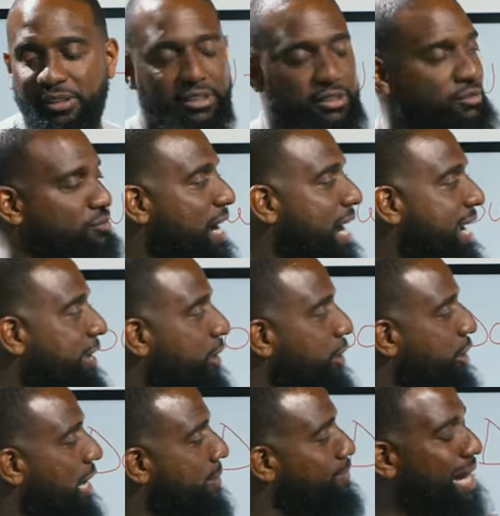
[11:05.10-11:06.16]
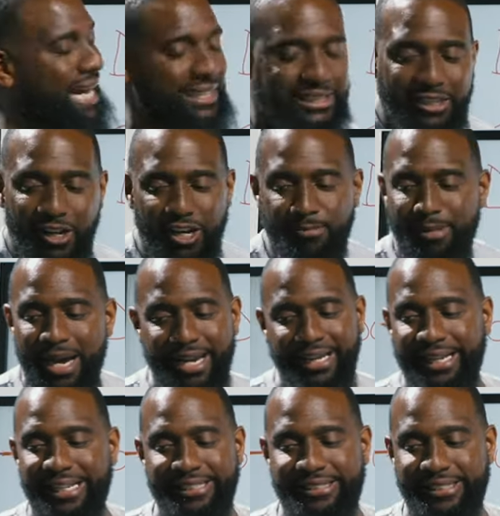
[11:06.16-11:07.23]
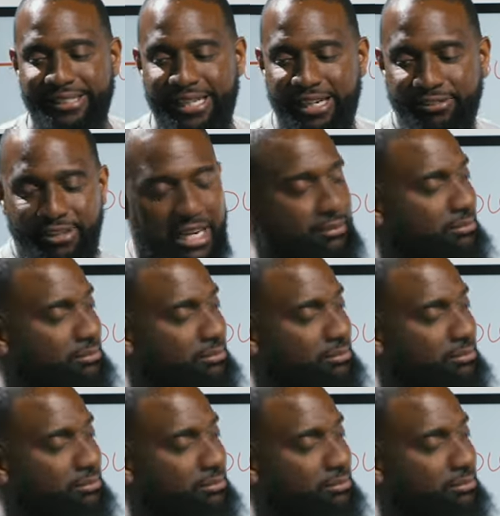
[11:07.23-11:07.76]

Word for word: Right? I'm not talking about an ETF, I'm